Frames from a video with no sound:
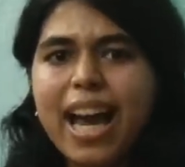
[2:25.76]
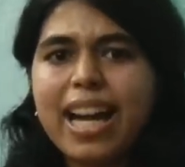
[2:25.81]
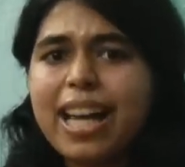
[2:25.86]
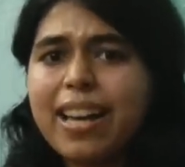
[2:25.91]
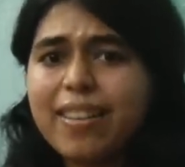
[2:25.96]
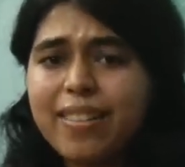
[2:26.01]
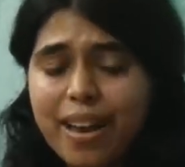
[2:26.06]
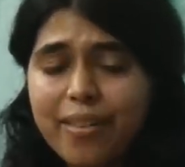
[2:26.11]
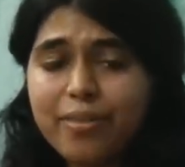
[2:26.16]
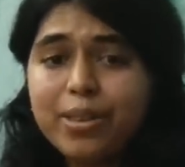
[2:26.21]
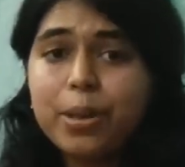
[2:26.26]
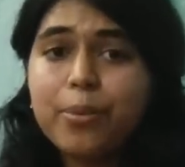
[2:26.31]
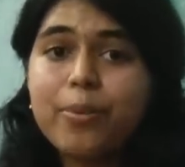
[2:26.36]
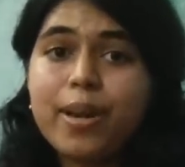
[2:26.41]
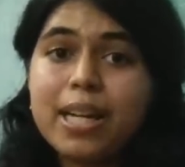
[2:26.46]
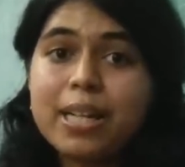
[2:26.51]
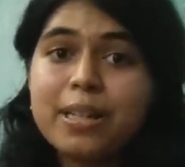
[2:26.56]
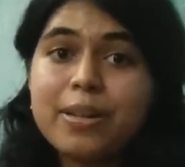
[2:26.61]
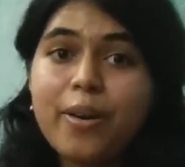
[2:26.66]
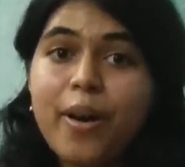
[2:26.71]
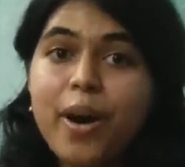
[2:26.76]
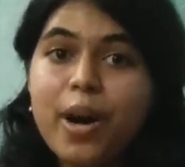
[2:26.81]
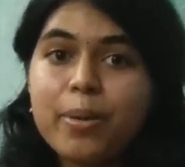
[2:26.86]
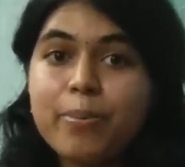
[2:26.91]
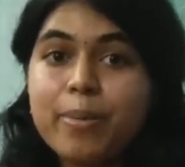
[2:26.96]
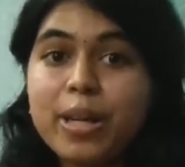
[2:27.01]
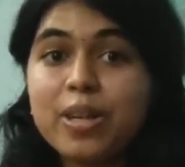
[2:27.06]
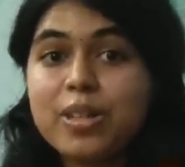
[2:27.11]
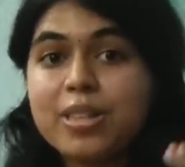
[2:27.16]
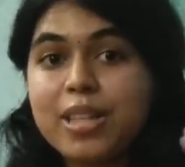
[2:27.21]
and I never went
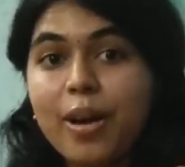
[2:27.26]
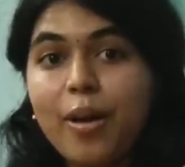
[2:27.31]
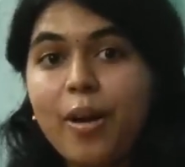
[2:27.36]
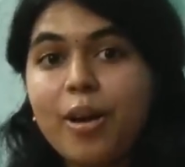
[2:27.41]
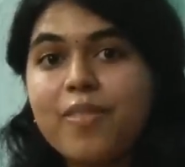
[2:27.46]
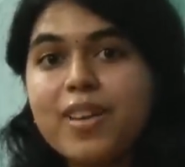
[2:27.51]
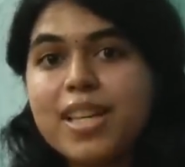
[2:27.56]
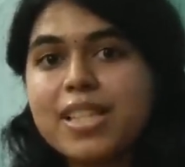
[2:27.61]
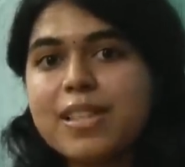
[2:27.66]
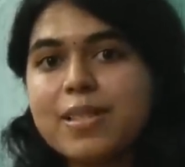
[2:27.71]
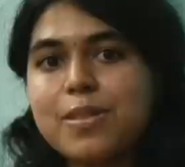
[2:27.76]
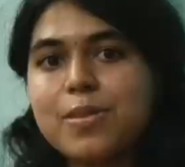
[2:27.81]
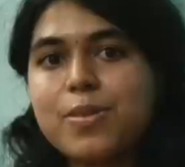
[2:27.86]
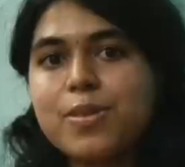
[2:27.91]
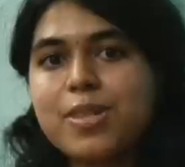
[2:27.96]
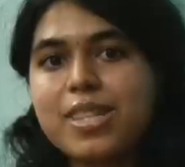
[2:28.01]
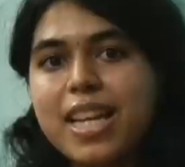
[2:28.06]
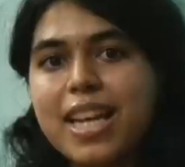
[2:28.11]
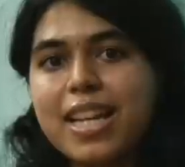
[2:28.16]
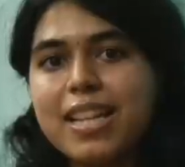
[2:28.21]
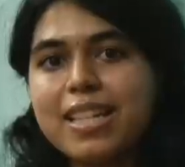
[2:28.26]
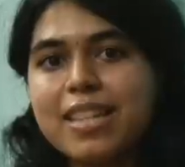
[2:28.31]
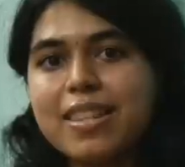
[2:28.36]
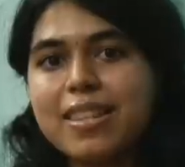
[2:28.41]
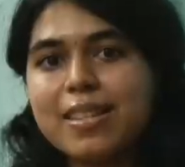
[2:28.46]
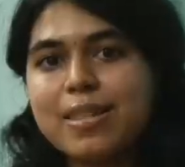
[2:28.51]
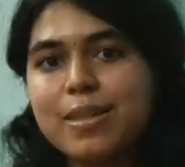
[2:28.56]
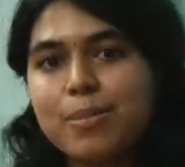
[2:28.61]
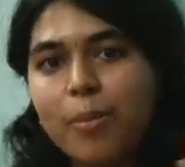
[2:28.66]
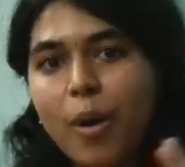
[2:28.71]
wrong because I always associated
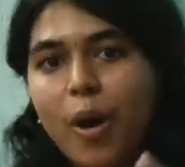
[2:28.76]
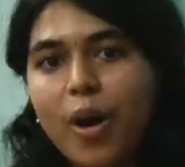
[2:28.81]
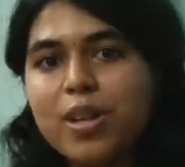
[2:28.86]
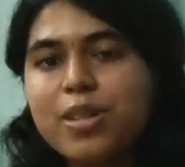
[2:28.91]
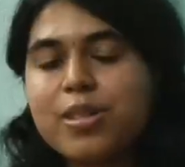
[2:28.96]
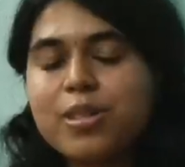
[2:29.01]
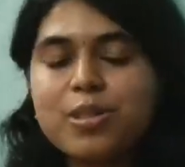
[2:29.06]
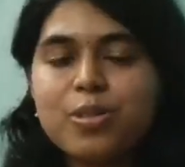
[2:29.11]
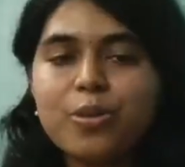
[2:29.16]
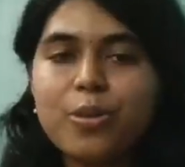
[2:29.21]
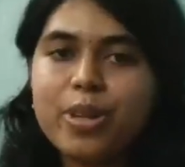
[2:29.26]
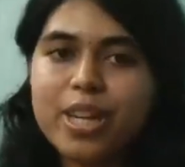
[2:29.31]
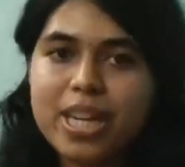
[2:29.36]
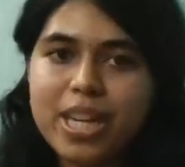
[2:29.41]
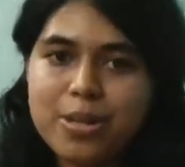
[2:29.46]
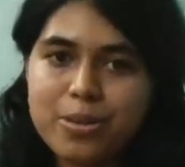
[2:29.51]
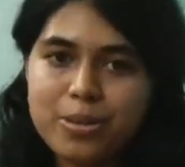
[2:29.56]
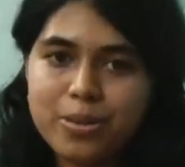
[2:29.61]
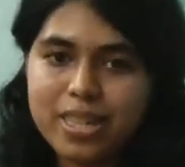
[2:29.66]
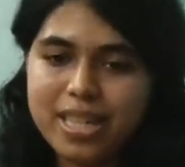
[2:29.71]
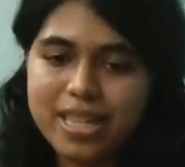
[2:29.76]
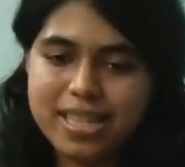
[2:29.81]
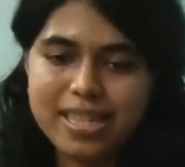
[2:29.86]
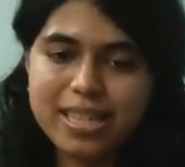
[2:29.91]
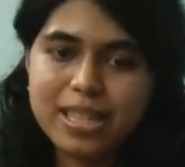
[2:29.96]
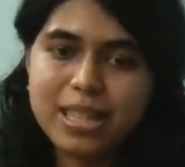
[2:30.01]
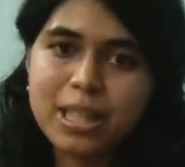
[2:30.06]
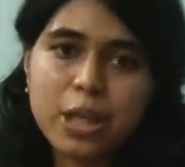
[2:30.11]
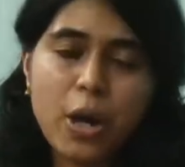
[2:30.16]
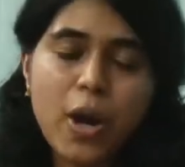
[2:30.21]
the small story to
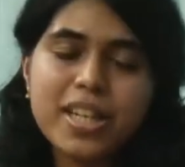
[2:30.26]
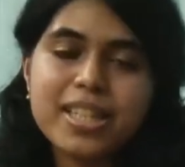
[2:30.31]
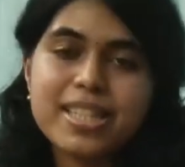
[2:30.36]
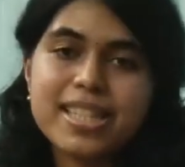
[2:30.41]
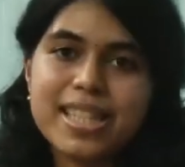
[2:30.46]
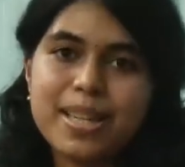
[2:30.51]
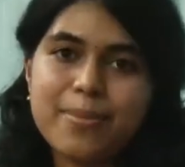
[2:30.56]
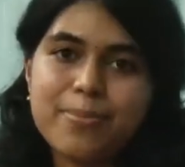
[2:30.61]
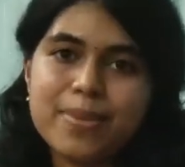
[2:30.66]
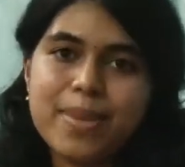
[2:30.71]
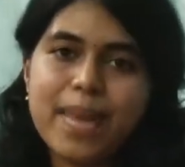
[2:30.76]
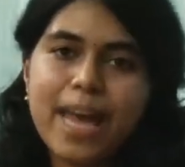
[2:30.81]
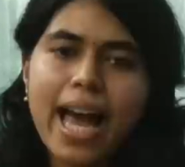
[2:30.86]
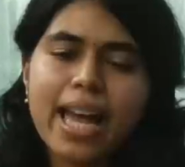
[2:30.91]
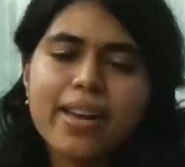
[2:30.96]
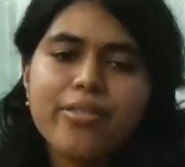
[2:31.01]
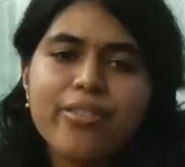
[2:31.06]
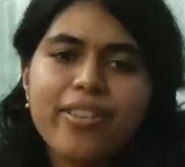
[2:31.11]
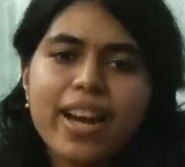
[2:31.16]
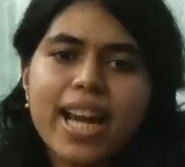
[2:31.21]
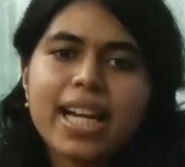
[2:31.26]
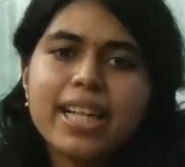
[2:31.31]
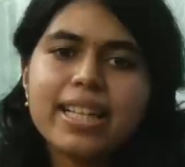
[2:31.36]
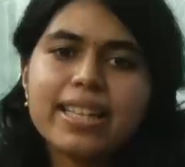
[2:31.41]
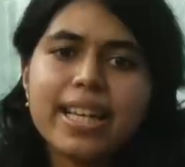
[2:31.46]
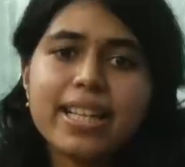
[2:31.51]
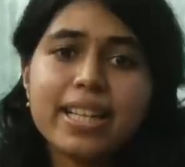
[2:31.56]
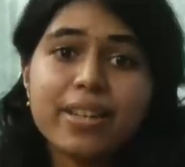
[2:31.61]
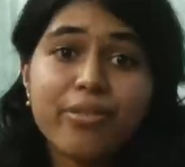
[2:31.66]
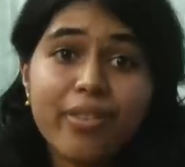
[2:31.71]
this concept. I felt
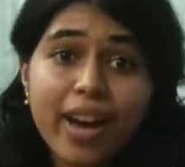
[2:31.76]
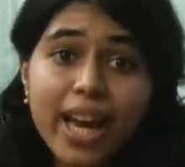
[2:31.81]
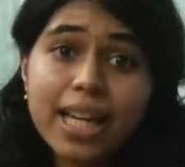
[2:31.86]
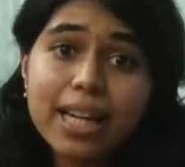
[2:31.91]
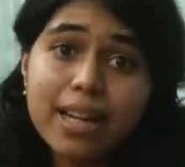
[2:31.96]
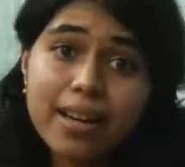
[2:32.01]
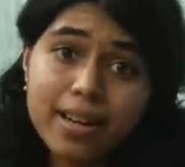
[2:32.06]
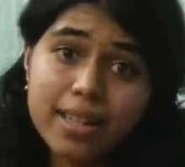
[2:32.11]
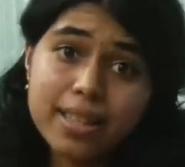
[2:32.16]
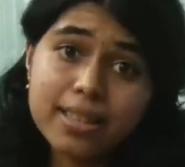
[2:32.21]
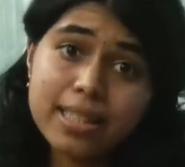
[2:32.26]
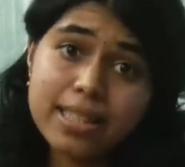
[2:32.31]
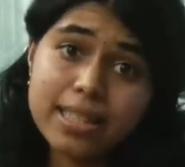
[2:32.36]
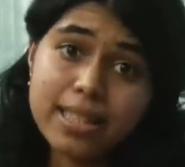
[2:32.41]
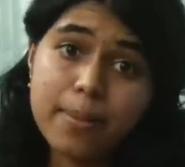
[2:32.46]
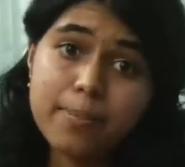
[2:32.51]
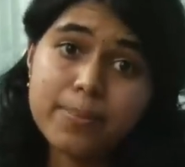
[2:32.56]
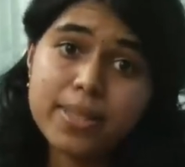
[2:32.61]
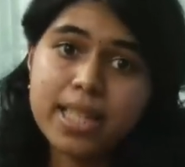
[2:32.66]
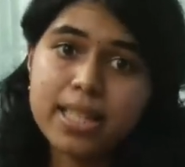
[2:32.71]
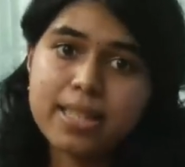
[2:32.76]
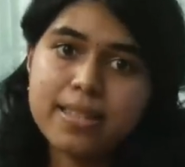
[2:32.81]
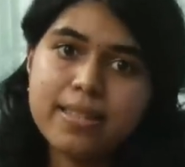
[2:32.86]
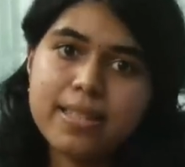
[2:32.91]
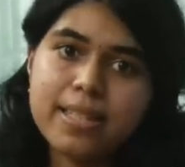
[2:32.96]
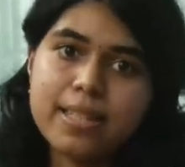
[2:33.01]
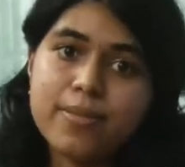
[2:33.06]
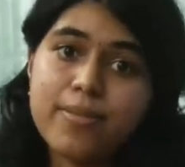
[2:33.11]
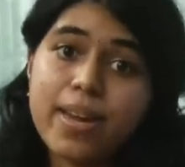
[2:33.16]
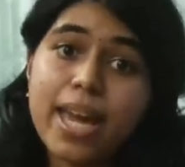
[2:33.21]
that if I learned the subjects
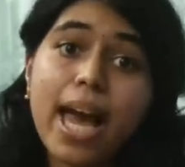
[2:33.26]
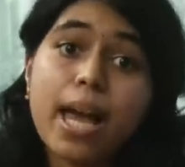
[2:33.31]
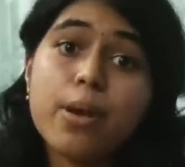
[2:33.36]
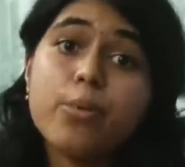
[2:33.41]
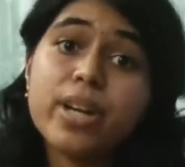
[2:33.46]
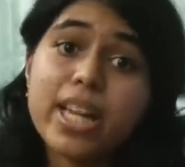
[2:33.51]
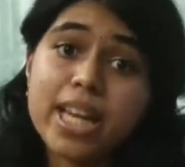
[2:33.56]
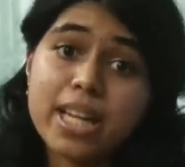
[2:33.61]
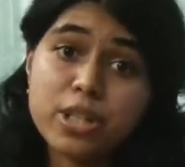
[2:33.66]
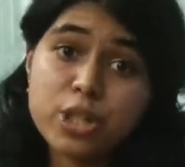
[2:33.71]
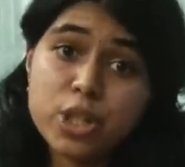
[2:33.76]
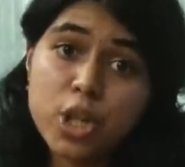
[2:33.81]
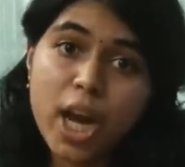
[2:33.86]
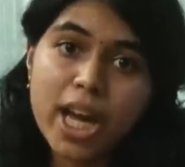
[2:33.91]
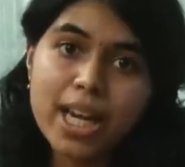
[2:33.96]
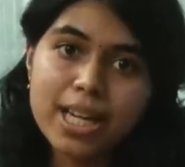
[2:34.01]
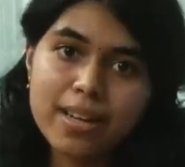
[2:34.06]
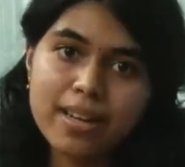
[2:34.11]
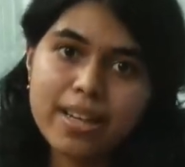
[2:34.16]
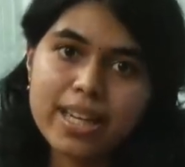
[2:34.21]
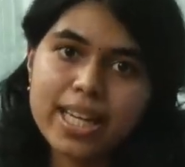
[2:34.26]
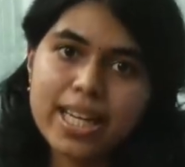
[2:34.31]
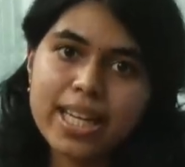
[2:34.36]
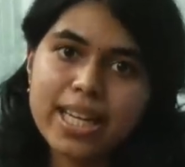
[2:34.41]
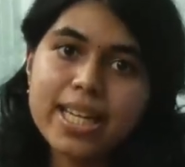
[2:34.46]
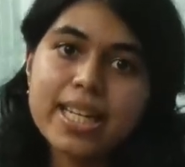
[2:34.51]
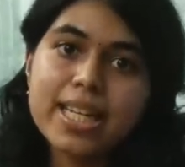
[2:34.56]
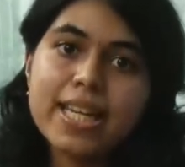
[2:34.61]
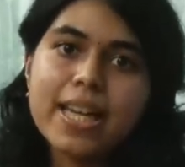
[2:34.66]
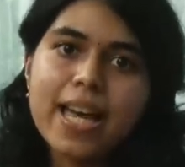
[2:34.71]
this way, I would enjoy
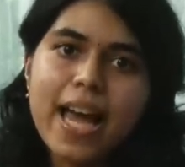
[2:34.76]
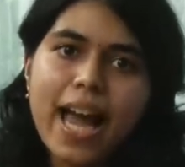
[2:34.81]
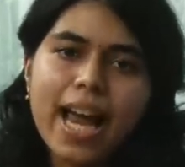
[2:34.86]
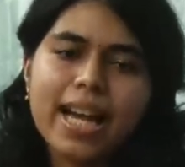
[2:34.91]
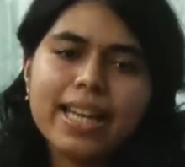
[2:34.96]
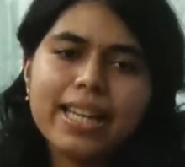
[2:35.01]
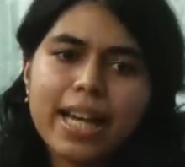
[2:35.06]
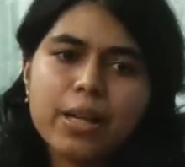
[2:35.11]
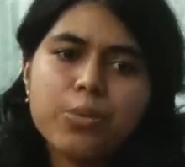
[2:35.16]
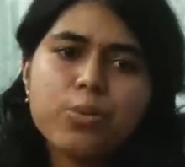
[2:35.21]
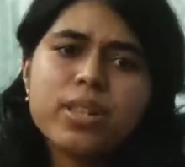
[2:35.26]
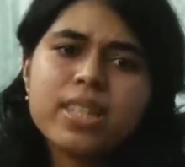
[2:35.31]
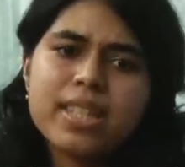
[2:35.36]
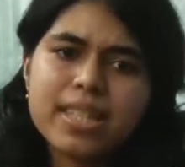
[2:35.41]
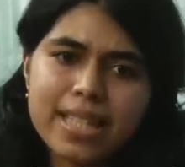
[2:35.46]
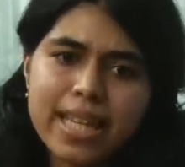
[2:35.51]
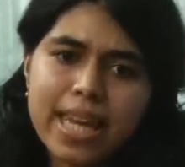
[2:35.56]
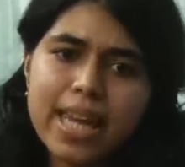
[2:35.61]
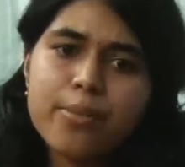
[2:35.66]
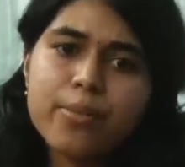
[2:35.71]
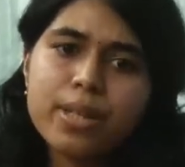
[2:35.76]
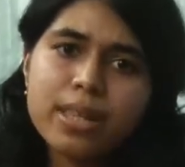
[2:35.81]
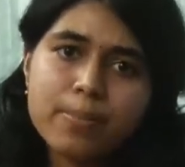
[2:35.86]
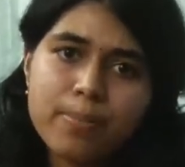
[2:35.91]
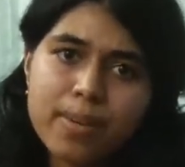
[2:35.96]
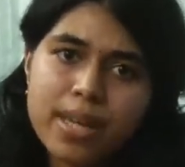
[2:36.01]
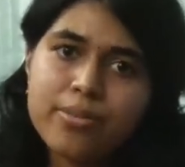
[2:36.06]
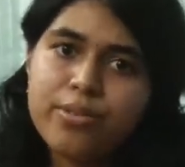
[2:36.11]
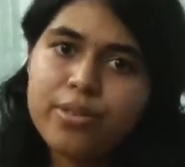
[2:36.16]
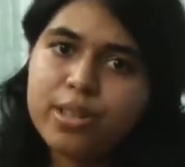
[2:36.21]
learning it and that would stay with
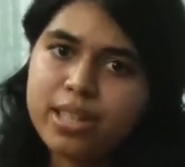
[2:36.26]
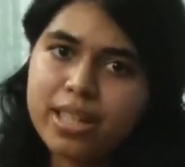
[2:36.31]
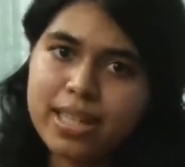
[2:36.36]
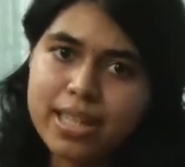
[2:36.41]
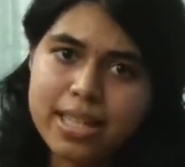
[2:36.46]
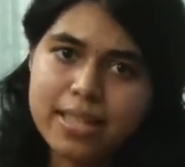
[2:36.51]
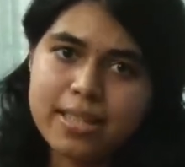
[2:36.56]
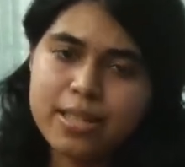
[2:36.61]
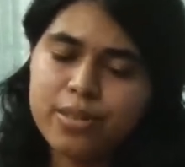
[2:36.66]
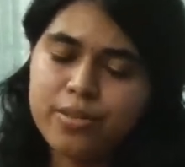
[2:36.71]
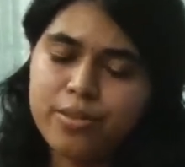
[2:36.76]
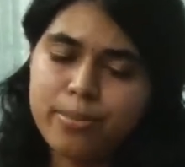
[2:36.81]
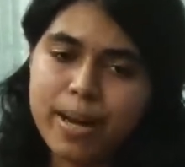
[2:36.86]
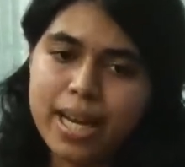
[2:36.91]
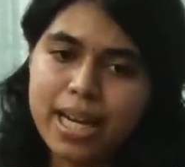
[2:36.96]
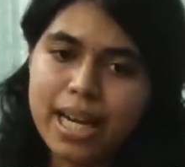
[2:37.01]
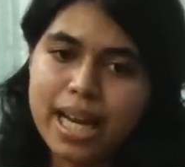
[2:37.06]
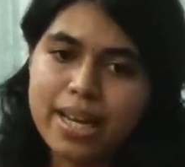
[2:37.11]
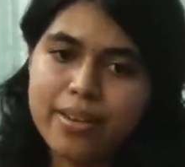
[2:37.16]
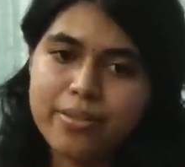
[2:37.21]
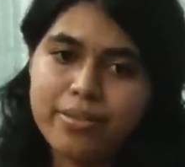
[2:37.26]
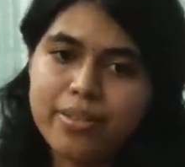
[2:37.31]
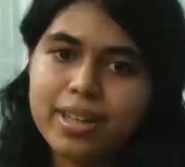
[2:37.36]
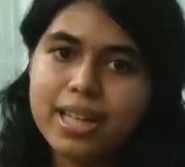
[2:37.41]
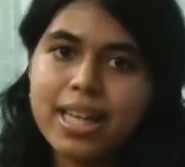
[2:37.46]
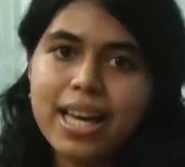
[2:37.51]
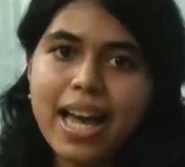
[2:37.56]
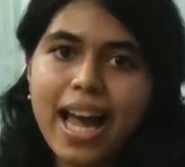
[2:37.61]
me for the rest of my life.